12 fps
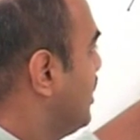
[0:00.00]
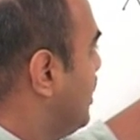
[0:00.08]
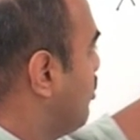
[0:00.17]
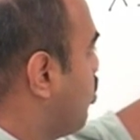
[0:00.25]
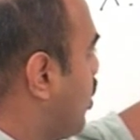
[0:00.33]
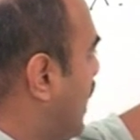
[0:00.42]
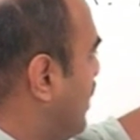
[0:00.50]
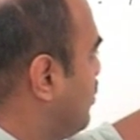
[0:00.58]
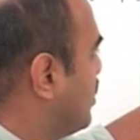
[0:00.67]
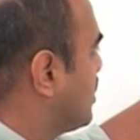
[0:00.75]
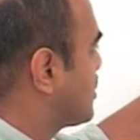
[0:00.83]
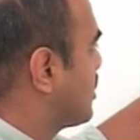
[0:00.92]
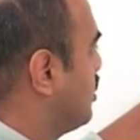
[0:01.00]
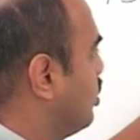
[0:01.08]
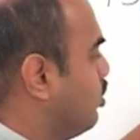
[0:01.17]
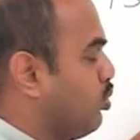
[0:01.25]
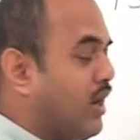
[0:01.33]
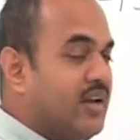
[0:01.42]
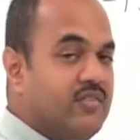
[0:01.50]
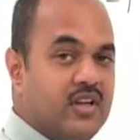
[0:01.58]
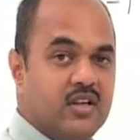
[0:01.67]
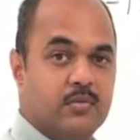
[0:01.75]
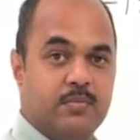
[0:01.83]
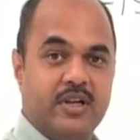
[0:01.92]
If Y works alone, Y will
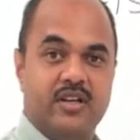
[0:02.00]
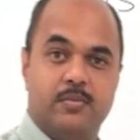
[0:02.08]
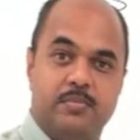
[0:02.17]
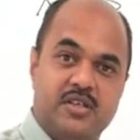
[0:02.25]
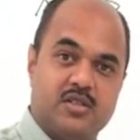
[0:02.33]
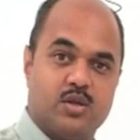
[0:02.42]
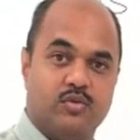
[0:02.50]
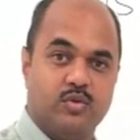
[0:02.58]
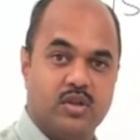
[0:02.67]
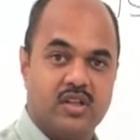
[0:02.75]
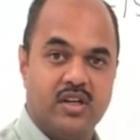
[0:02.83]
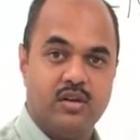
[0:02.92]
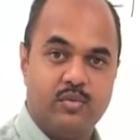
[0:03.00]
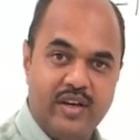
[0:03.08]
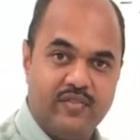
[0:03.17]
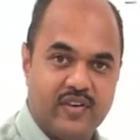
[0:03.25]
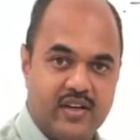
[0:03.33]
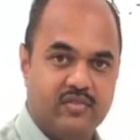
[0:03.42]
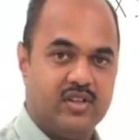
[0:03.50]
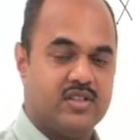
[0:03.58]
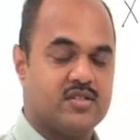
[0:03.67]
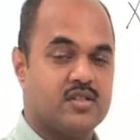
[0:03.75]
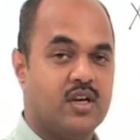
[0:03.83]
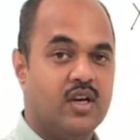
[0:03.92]
complete the piece of work in 25
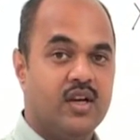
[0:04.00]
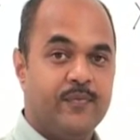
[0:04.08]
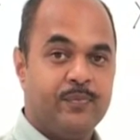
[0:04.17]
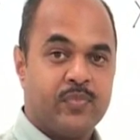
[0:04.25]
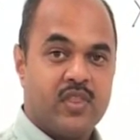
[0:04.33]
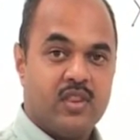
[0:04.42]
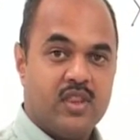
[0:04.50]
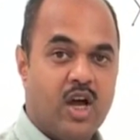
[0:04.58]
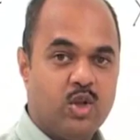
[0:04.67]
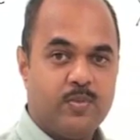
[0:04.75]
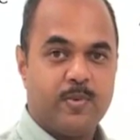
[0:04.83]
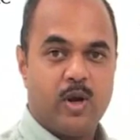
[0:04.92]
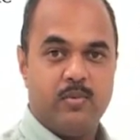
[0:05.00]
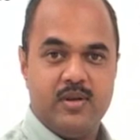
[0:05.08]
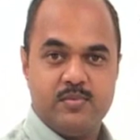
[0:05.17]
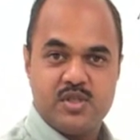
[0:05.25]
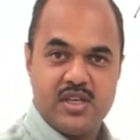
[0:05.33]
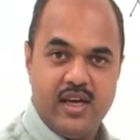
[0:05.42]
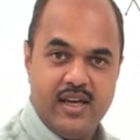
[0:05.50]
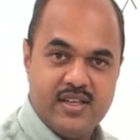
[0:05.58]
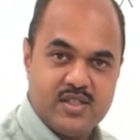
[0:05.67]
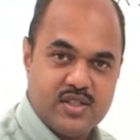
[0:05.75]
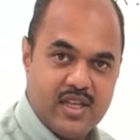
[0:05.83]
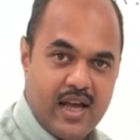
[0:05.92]
days. Now the problem
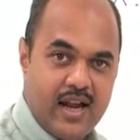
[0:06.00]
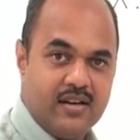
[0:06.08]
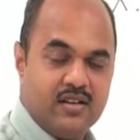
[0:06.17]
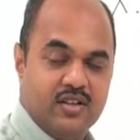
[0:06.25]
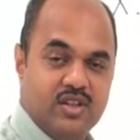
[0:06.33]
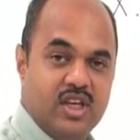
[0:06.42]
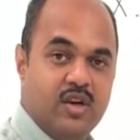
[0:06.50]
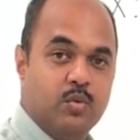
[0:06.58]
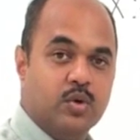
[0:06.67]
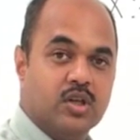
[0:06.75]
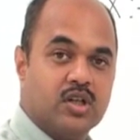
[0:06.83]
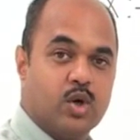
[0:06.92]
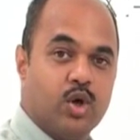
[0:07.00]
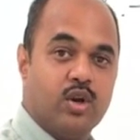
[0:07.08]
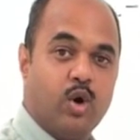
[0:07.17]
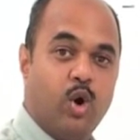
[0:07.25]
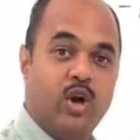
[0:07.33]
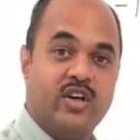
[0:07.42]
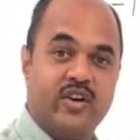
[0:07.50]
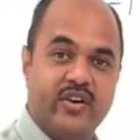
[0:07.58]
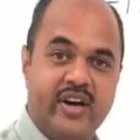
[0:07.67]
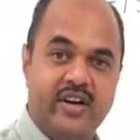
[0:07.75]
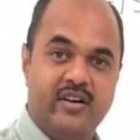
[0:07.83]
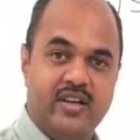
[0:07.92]
says that they work on
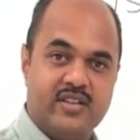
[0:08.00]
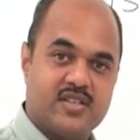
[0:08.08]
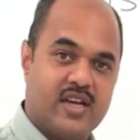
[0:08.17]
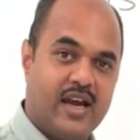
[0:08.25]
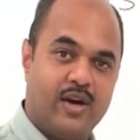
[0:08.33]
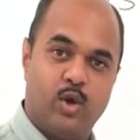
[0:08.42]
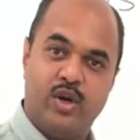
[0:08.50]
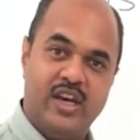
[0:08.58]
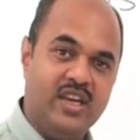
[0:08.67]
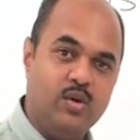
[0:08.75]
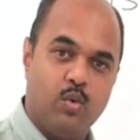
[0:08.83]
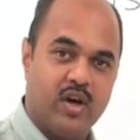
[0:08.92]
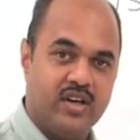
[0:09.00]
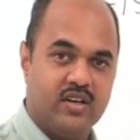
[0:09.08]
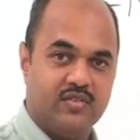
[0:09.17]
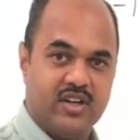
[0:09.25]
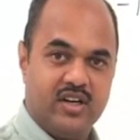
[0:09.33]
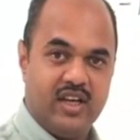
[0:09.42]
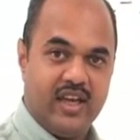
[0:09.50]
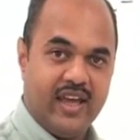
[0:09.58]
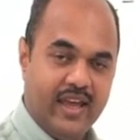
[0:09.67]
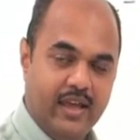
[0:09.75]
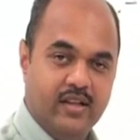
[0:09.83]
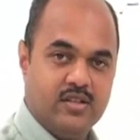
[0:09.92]
alternate days and on any one given day
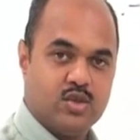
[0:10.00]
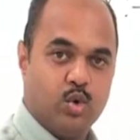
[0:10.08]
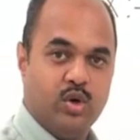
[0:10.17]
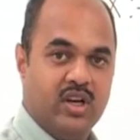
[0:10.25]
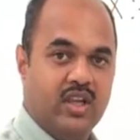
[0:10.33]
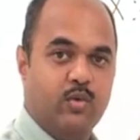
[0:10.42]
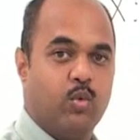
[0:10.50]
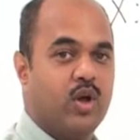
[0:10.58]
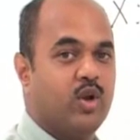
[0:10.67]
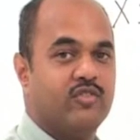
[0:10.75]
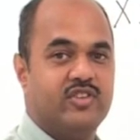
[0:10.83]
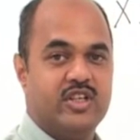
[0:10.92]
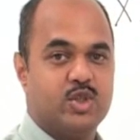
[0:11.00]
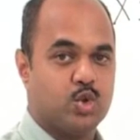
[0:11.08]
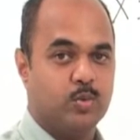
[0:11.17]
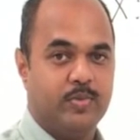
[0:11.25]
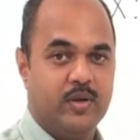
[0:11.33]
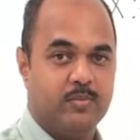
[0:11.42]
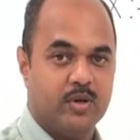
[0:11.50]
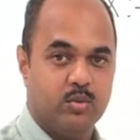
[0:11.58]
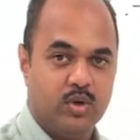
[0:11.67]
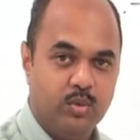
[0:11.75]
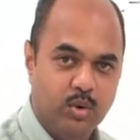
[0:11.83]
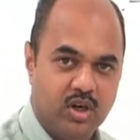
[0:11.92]
hence only one of these two people
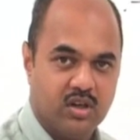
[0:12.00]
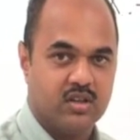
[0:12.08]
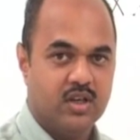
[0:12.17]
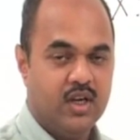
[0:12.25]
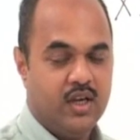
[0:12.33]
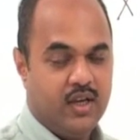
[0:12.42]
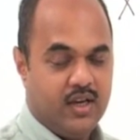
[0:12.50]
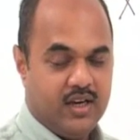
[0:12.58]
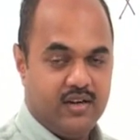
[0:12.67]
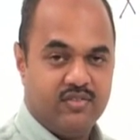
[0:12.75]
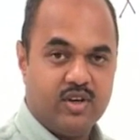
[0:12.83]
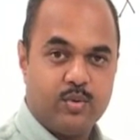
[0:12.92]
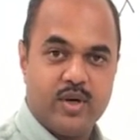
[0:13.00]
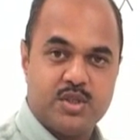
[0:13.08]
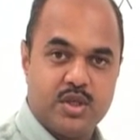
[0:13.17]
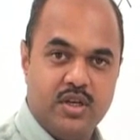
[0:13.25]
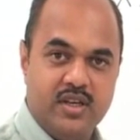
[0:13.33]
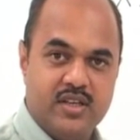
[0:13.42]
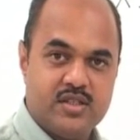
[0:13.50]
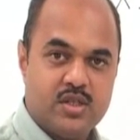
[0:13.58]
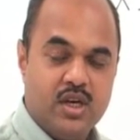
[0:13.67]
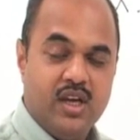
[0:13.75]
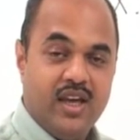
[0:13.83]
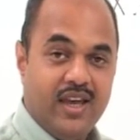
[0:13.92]
will work. And if the question is
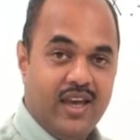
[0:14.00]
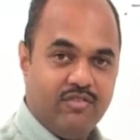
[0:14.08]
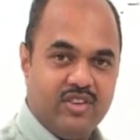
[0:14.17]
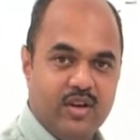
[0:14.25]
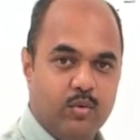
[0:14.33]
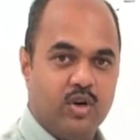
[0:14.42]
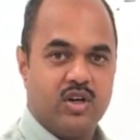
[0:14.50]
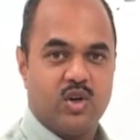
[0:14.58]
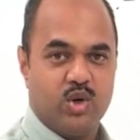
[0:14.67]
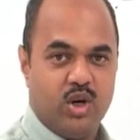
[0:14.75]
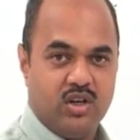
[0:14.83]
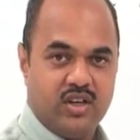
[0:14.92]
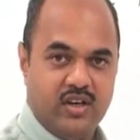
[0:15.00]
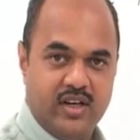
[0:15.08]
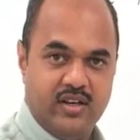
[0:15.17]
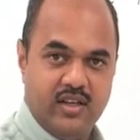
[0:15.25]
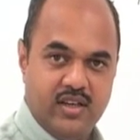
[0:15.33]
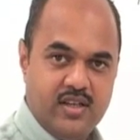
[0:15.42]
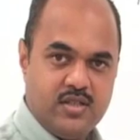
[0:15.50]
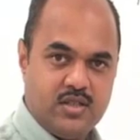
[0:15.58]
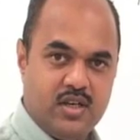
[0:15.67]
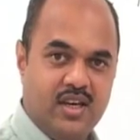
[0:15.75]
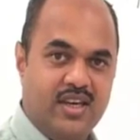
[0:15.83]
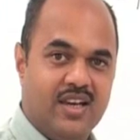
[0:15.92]
if they work on alternate
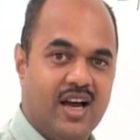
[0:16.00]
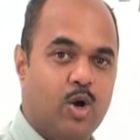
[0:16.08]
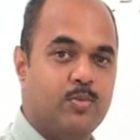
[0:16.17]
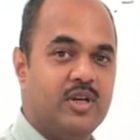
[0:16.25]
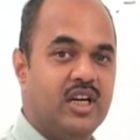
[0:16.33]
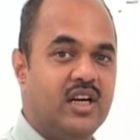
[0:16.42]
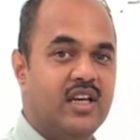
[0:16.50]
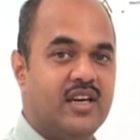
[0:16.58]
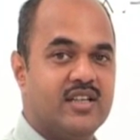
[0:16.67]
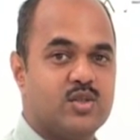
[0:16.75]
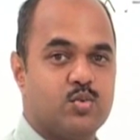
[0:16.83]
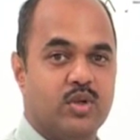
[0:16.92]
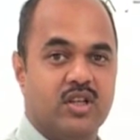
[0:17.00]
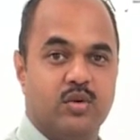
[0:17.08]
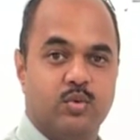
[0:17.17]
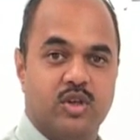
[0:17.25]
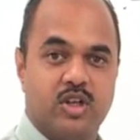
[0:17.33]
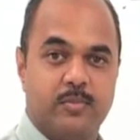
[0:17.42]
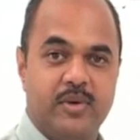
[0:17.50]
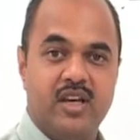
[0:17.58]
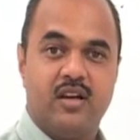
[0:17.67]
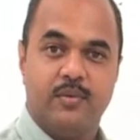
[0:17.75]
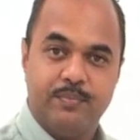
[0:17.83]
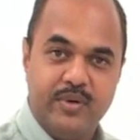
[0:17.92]
days in how many days will the work be
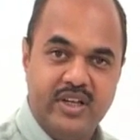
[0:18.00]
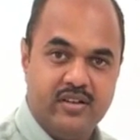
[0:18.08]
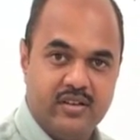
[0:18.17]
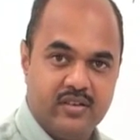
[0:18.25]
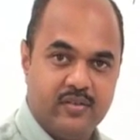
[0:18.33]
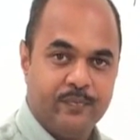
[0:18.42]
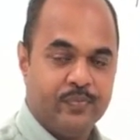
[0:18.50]
completed?